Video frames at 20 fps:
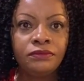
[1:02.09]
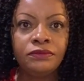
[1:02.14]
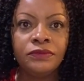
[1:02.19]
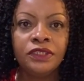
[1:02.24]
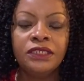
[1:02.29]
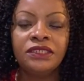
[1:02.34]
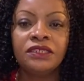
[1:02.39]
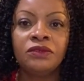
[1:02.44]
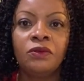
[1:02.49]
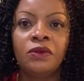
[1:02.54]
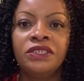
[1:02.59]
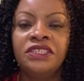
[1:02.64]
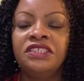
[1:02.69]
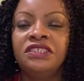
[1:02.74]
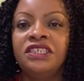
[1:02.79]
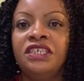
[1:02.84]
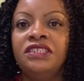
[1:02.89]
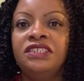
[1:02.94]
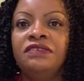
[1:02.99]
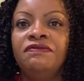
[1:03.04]
It's a
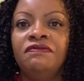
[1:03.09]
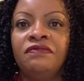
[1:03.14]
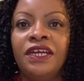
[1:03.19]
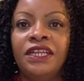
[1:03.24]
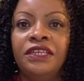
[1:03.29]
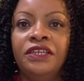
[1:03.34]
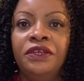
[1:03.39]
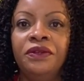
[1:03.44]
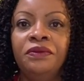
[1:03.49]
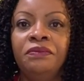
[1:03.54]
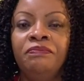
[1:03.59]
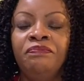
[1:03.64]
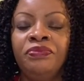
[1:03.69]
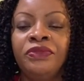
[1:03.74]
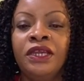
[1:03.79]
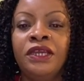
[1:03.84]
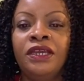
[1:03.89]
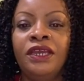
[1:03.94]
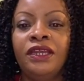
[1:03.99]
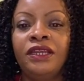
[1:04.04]
quantitative value.
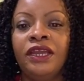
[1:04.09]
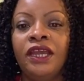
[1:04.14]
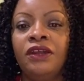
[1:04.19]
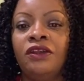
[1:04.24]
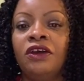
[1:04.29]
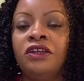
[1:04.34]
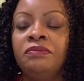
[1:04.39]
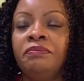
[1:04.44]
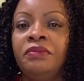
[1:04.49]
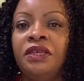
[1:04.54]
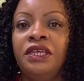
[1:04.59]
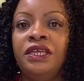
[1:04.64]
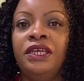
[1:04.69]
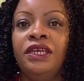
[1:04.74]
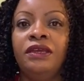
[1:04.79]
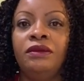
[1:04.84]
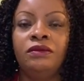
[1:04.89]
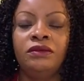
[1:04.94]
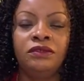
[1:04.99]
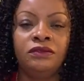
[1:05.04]
It cannot be
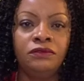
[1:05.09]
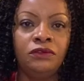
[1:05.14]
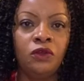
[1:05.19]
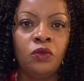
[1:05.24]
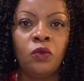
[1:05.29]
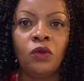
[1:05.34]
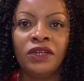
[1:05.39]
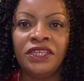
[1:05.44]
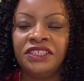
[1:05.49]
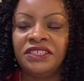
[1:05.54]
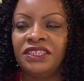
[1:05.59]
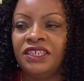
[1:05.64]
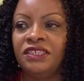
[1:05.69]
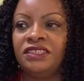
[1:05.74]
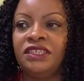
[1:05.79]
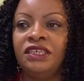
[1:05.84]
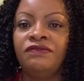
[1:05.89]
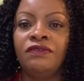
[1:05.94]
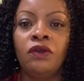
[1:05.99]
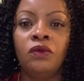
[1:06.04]

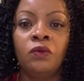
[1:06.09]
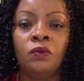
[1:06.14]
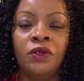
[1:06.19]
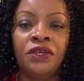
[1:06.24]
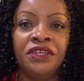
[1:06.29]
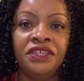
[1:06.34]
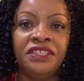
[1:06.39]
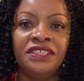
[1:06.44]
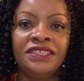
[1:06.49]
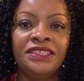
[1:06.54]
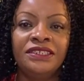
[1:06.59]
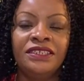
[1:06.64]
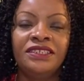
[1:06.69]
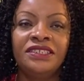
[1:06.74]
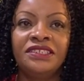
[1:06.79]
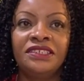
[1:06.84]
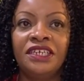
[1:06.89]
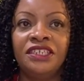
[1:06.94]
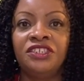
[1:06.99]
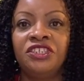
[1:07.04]
qualitative or words
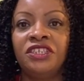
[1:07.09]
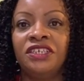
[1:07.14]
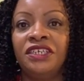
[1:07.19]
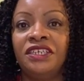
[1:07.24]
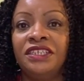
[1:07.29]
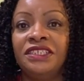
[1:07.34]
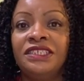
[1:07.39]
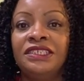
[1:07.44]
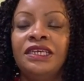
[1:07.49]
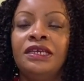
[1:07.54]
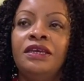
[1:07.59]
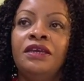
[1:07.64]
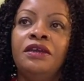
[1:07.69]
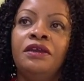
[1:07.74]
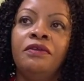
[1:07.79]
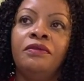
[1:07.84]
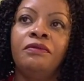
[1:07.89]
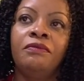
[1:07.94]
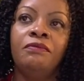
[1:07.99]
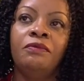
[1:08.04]
such as
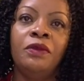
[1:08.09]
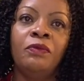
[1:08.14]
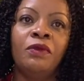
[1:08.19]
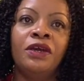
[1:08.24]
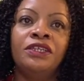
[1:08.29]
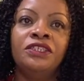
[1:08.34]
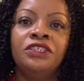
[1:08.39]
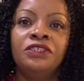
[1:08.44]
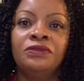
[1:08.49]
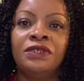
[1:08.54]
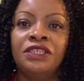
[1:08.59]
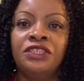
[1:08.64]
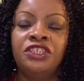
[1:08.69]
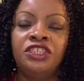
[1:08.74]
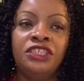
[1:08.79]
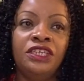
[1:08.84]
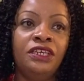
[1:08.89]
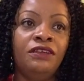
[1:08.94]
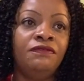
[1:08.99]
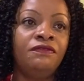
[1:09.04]
we want to
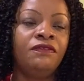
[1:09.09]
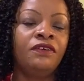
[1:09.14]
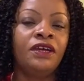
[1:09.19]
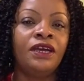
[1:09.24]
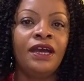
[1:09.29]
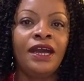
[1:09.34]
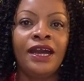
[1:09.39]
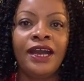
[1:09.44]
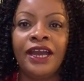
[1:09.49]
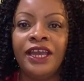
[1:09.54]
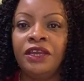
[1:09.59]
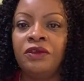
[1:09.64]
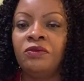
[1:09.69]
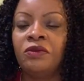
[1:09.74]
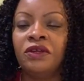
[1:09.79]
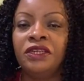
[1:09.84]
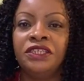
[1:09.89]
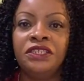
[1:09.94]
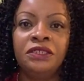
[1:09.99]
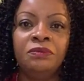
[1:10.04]
achieve high
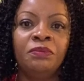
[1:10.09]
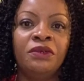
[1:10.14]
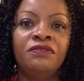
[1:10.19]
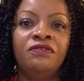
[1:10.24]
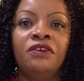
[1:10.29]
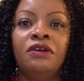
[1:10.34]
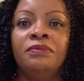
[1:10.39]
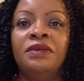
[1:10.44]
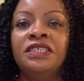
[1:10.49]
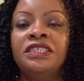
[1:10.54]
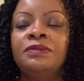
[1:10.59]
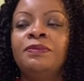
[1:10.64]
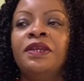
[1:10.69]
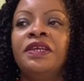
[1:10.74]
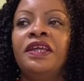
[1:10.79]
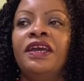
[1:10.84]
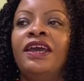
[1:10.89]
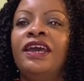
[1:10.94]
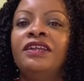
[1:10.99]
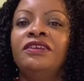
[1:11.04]
quality performance by
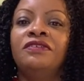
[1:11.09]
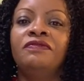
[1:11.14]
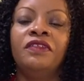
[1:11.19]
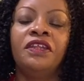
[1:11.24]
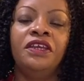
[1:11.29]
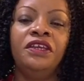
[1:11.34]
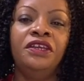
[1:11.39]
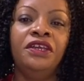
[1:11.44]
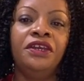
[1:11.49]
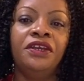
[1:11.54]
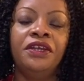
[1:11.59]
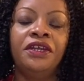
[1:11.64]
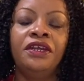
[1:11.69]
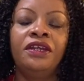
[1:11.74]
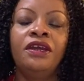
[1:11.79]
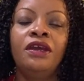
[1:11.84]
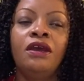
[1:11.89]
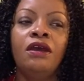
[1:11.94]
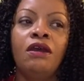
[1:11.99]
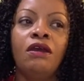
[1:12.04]
the end of the year,
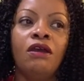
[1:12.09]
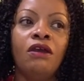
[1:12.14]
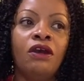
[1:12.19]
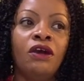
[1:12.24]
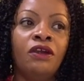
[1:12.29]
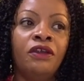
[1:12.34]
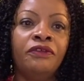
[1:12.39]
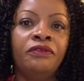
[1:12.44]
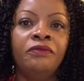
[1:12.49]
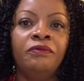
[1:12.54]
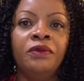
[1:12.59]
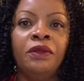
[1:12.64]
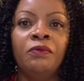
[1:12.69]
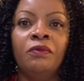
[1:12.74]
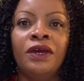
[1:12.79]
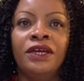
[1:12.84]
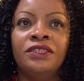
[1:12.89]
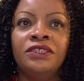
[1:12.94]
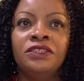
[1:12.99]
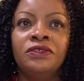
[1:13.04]
or we
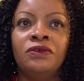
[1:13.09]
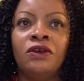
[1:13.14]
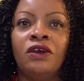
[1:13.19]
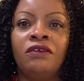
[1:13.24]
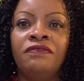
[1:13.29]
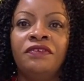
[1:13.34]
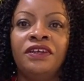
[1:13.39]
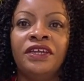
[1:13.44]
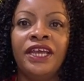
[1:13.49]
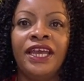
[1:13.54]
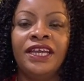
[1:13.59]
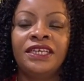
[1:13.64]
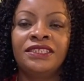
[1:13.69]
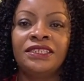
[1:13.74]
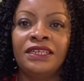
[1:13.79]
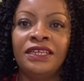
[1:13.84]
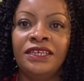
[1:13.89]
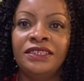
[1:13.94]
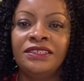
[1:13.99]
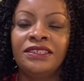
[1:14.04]
want to offer
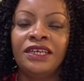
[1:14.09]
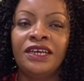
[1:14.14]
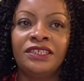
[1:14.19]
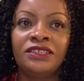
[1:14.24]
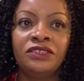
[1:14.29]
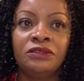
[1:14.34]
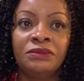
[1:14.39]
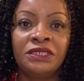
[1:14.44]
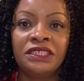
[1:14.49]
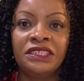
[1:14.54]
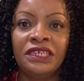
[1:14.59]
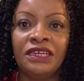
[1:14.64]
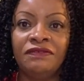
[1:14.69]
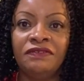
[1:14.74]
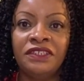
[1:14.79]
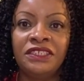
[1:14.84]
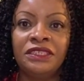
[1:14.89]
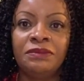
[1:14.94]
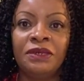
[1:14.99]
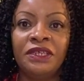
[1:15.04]
excellent customer
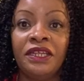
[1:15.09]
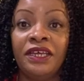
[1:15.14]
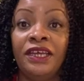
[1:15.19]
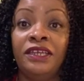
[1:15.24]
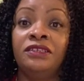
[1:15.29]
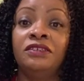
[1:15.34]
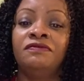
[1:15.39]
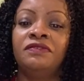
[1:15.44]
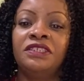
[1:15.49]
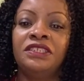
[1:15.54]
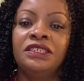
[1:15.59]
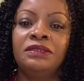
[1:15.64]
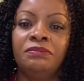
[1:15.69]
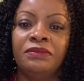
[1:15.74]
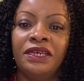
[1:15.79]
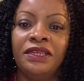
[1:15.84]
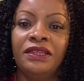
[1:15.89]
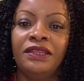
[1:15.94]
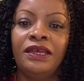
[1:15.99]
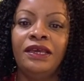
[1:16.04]
service by the end of this
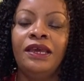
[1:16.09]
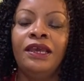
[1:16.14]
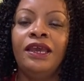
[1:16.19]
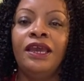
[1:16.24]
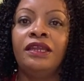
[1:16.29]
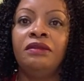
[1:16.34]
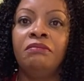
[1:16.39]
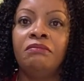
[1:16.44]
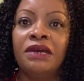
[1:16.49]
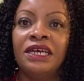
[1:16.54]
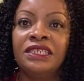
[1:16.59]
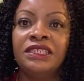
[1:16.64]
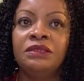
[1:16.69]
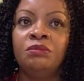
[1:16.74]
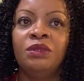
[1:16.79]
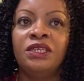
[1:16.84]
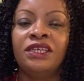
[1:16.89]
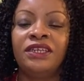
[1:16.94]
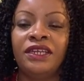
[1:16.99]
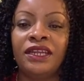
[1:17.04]
month. It must
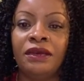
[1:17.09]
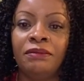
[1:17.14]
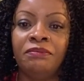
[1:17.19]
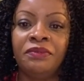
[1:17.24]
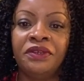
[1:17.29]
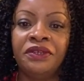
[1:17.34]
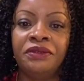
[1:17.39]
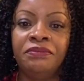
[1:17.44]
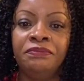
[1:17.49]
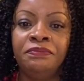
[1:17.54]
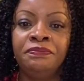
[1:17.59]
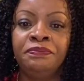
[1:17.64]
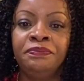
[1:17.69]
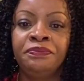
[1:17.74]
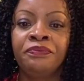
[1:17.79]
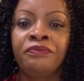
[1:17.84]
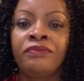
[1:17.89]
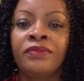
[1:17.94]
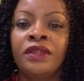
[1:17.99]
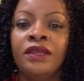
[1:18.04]
be a number.
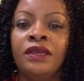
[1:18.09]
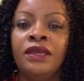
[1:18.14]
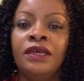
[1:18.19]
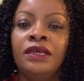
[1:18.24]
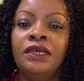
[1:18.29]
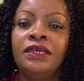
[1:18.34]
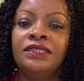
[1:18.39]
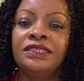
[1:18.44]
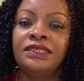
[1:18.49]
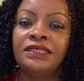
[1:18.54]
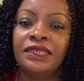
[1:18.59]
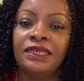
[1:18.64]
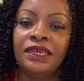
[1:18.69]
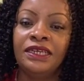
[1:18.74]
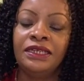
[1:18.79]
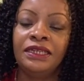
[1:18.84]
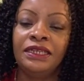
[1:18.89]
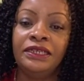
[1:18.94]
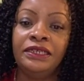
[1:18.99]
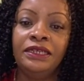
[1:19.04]

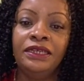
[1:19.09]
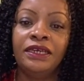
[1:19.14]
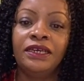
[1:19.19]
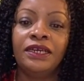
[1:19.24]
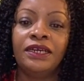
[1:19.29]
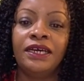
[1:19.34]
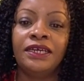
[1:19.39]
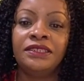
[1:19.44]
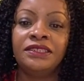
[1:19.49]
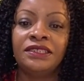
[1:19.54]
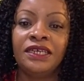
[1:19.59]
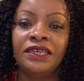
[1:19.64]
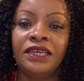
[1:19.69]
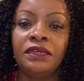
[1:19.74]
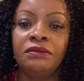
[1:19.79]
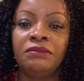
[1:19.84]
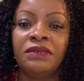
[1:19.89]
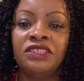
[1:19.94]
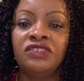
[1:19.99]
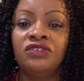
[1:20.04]
Secondly, a target
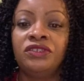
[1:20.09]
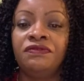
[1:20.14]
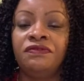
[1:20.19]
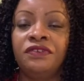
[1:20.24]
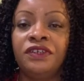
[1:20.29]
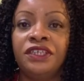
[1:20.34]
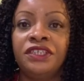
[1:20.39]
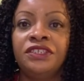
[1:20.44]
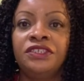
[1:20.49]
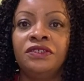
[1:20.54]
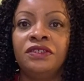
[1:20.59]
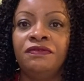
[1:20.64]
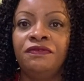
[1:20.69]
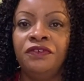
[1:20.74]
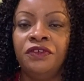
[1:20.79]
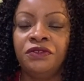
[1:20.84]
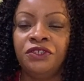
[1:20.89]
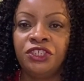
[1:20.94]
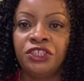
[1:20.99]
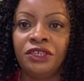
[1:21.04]
must refer to the
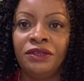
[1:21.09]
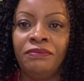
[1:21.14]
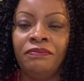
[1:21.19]
future.